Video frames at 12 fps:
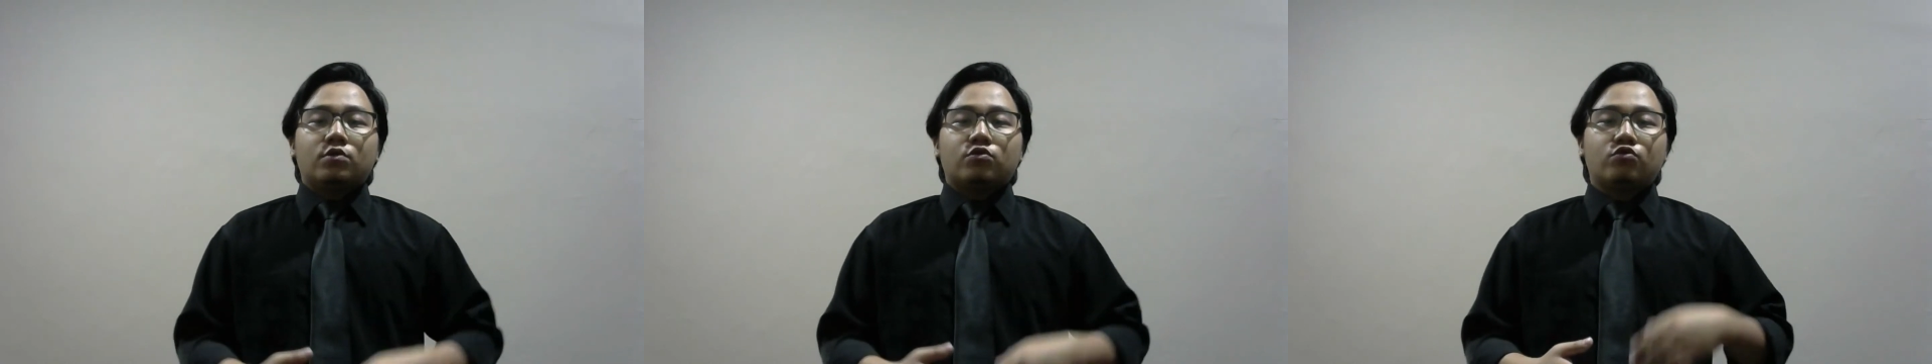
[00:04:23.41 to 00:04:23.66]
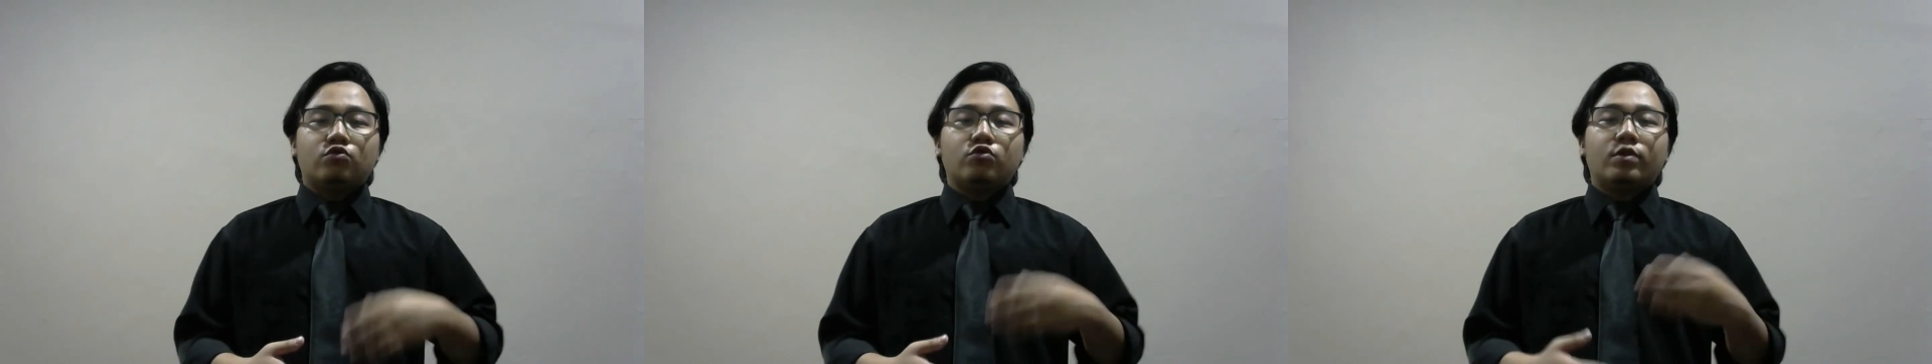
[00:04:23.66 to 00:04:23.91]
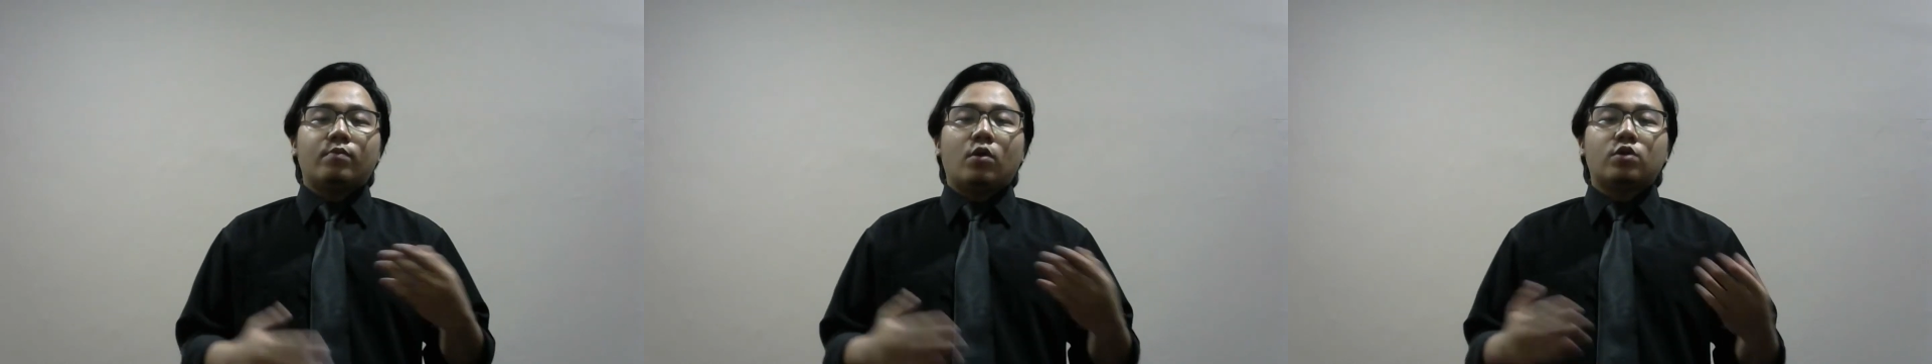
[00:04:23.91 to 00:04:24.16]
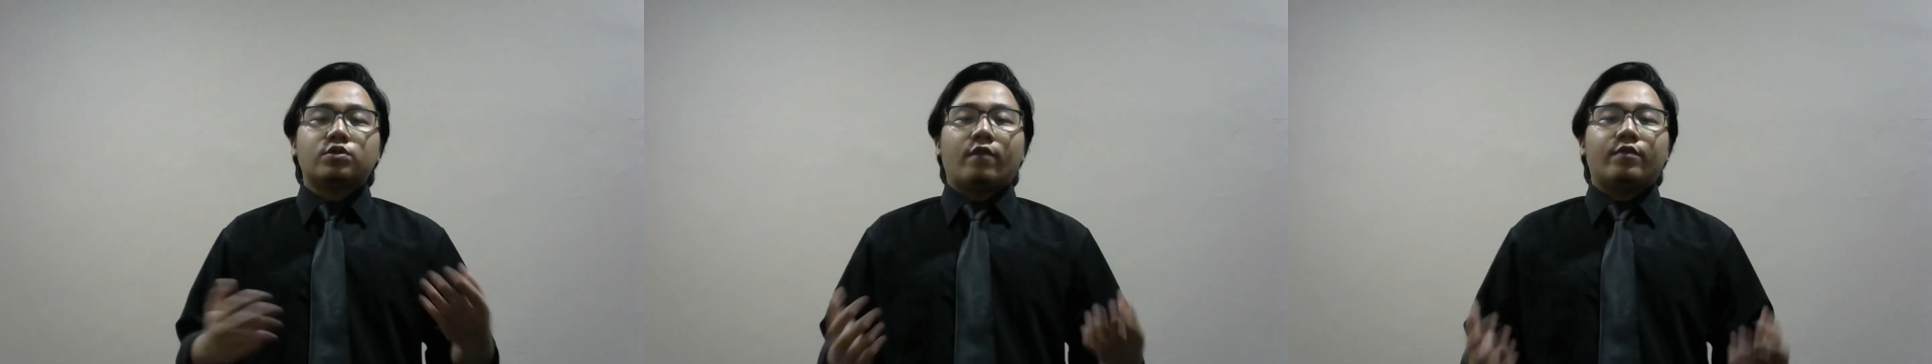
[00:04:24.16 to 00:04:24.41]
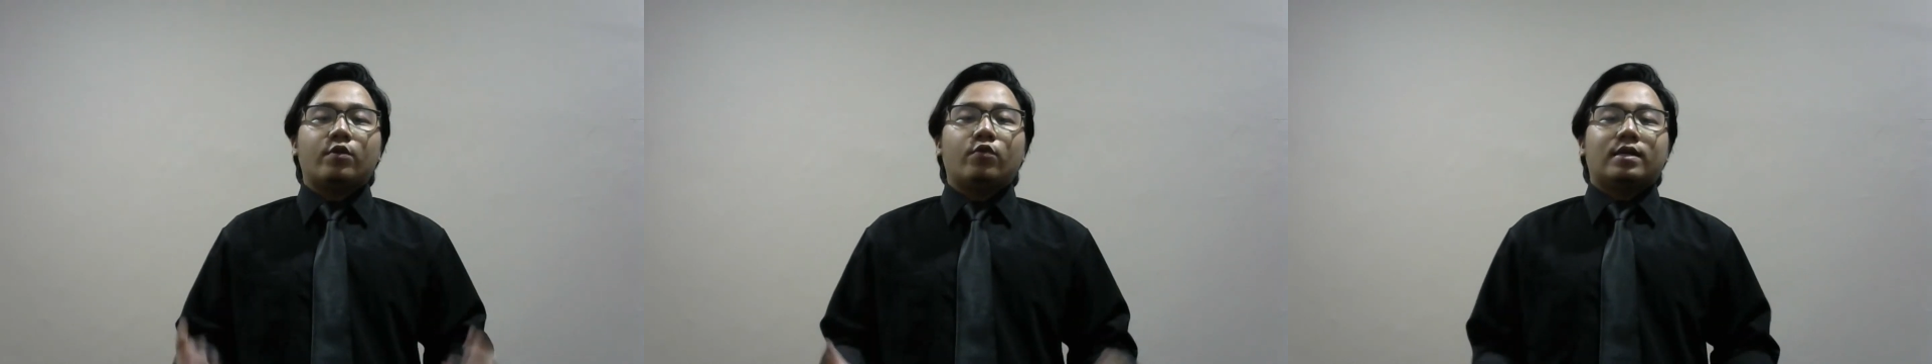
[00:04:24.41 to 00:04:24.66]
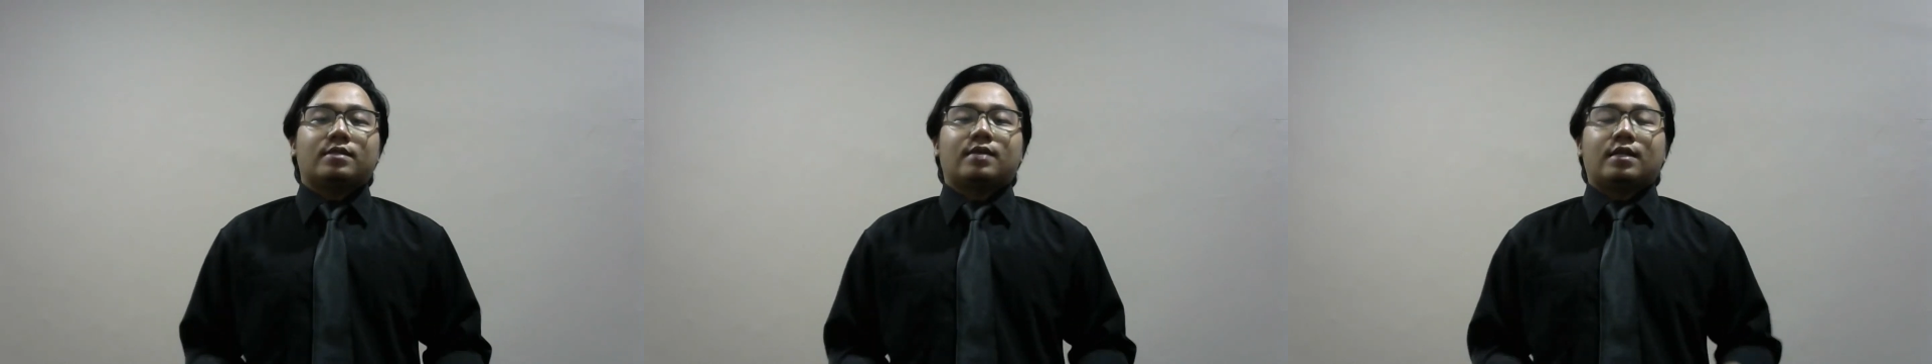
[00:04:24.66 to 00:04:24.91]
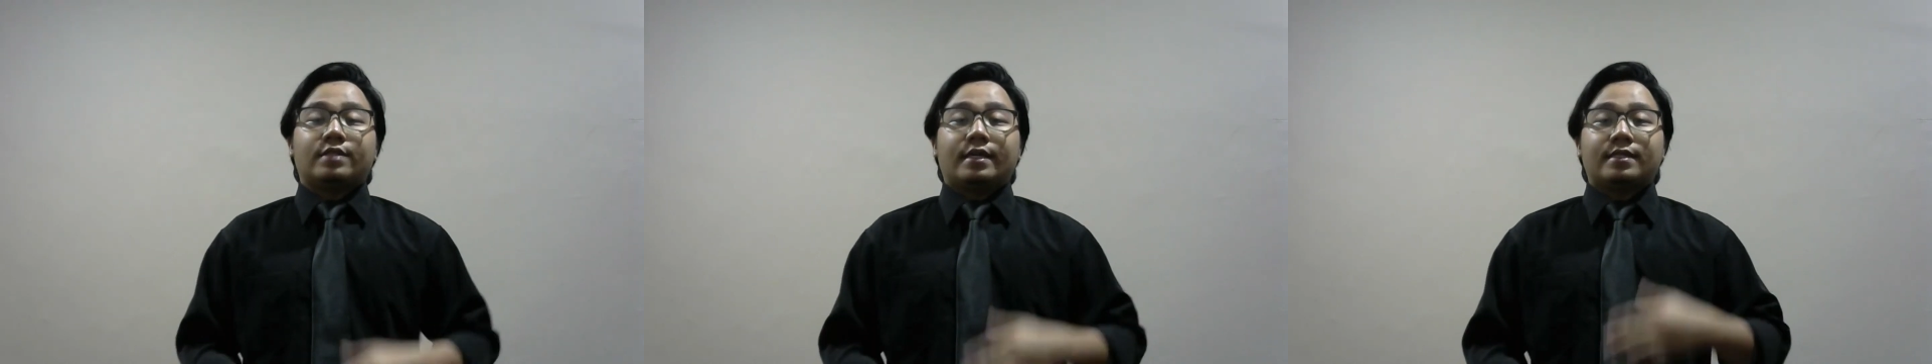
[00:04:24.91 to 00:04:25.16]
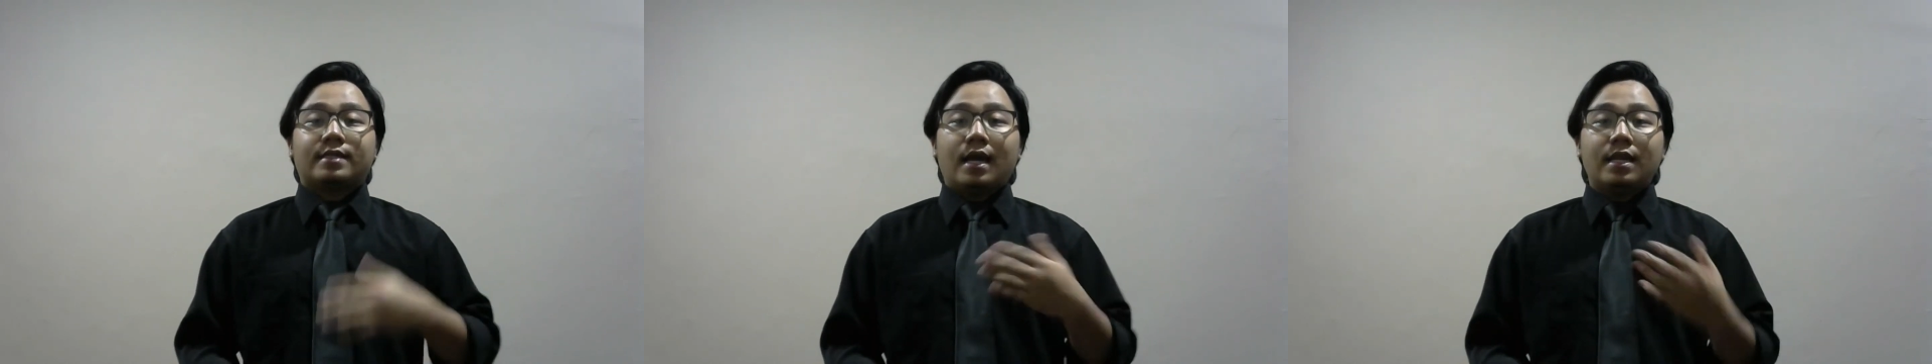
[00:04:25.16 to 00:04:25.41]
to do the most of the work such
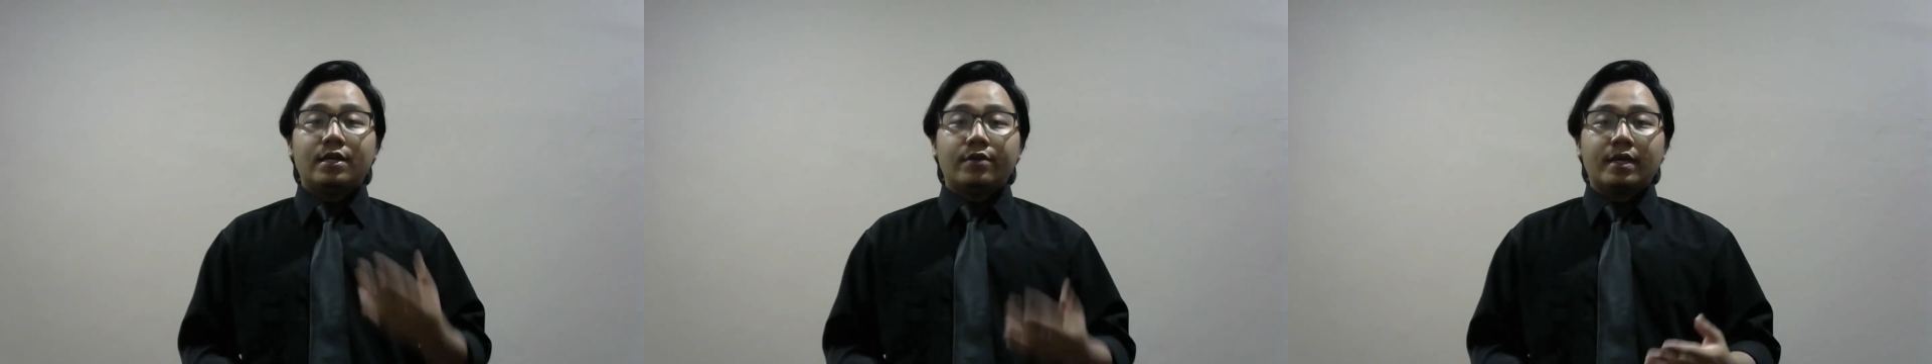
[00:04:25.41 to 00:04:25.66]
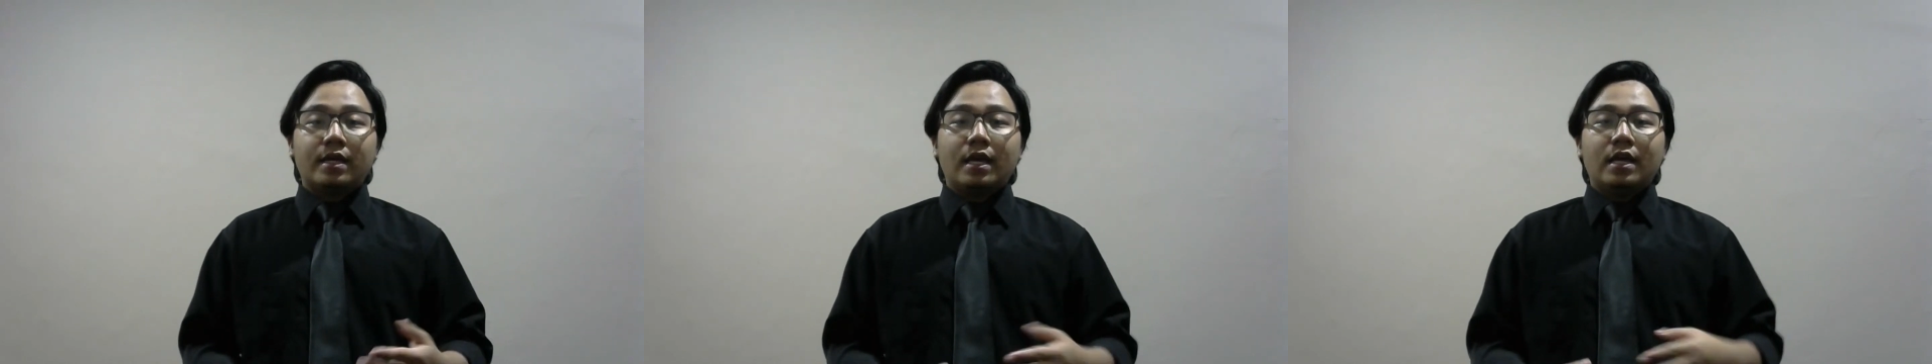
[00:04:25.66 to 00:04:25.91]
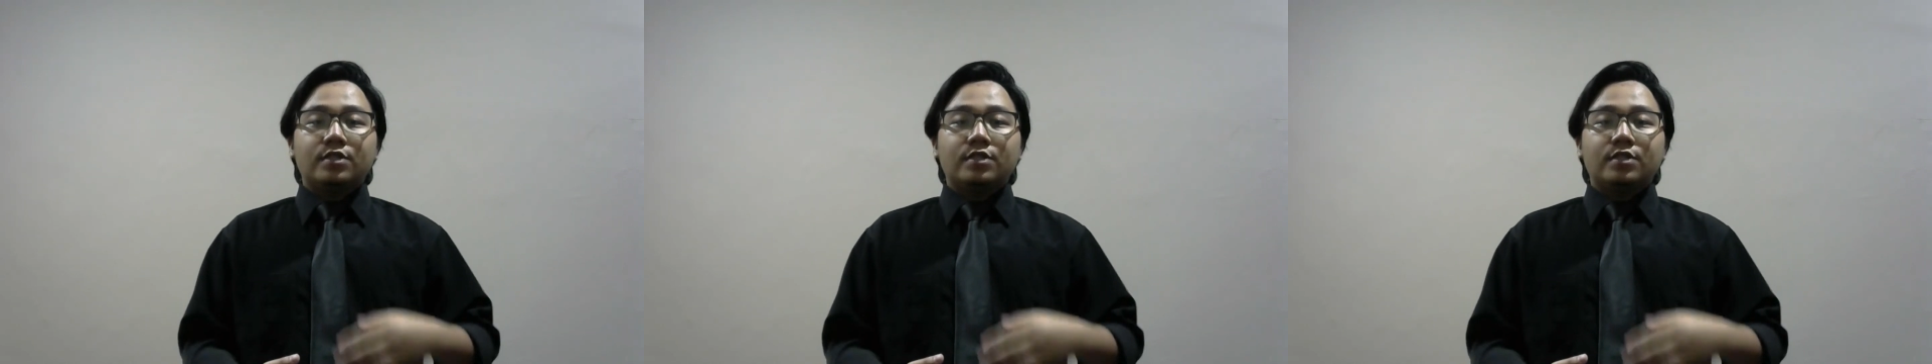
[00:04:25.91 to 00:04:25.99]
as coloring,